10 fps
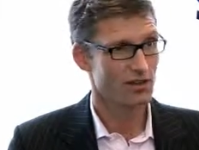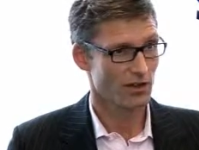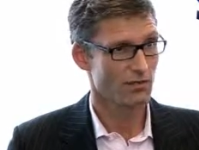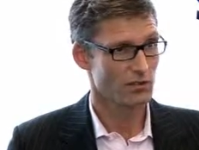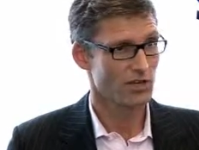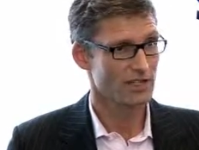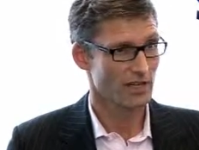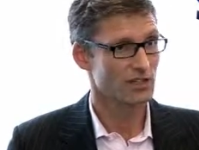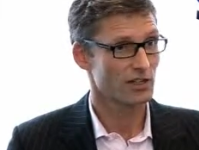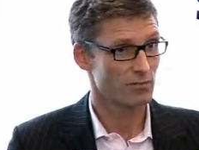of the
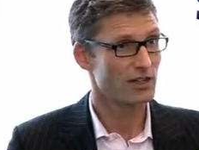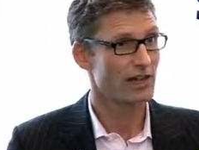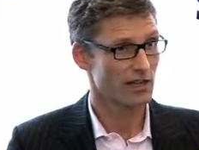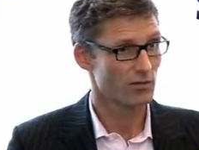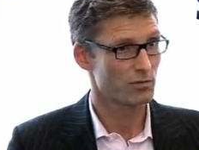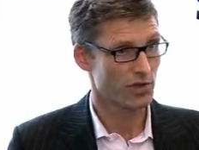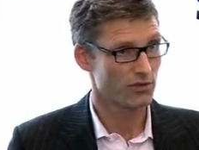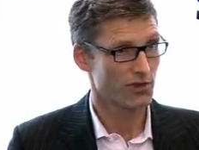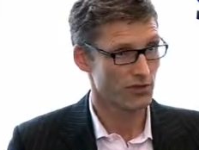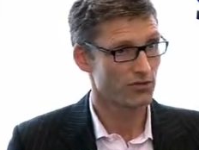transaction at the beginning of a
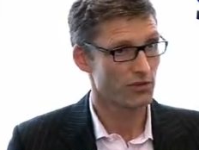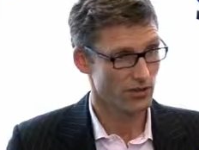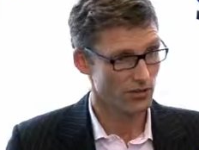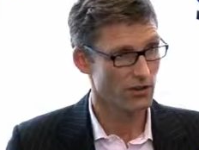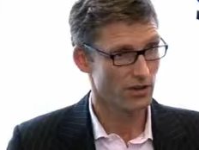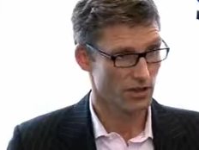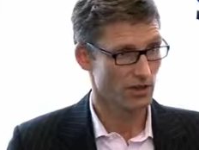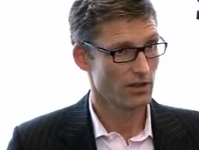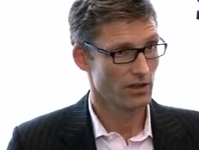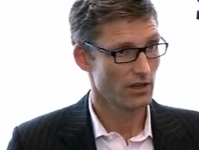process to
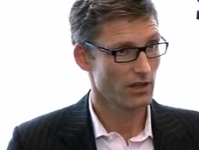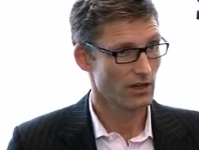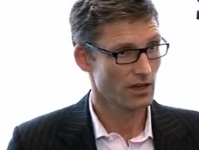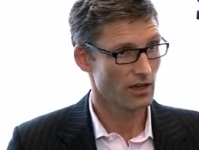the